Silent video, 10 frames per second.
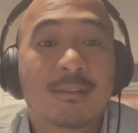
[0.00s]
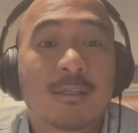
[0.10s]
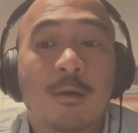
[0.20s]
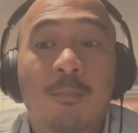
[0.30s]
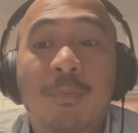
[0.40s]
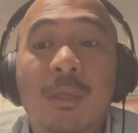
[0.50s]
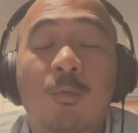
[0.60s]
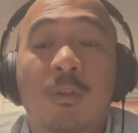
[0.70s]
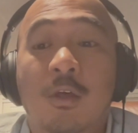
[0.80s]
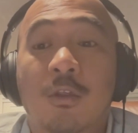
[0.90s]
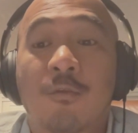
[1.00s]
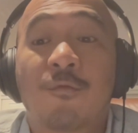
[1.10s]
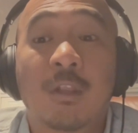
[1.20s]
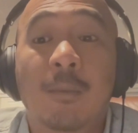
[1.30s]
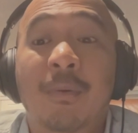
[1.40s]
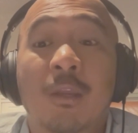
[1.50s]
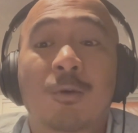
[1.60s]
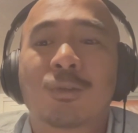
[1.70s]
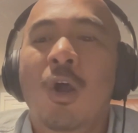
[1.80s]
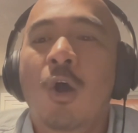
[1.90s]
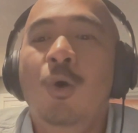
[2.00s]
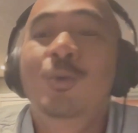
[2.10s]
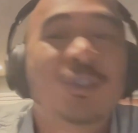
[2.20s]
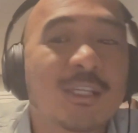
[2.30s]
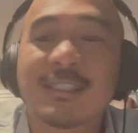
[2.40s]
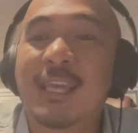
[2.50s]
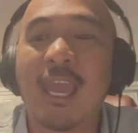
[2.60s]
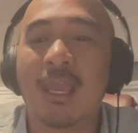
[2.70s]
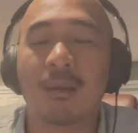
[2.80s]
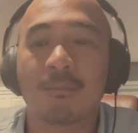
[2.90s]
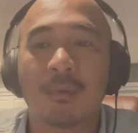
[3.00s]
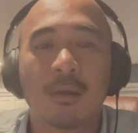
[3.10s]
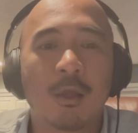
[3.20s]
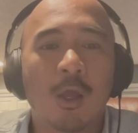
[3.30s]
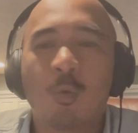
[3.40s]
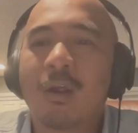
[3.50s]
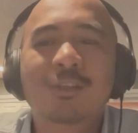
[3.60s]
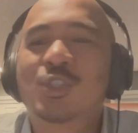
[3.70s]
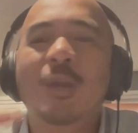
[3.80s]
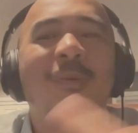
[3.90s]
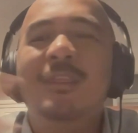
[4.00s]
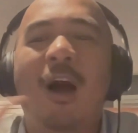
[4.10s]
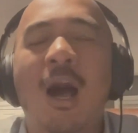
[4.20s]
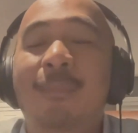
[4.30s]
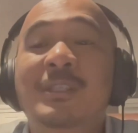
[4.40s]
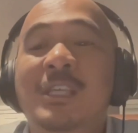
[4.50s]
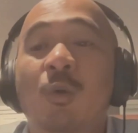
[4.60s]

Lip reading: To compete with other Filipinos who just came, where it should be the opposite,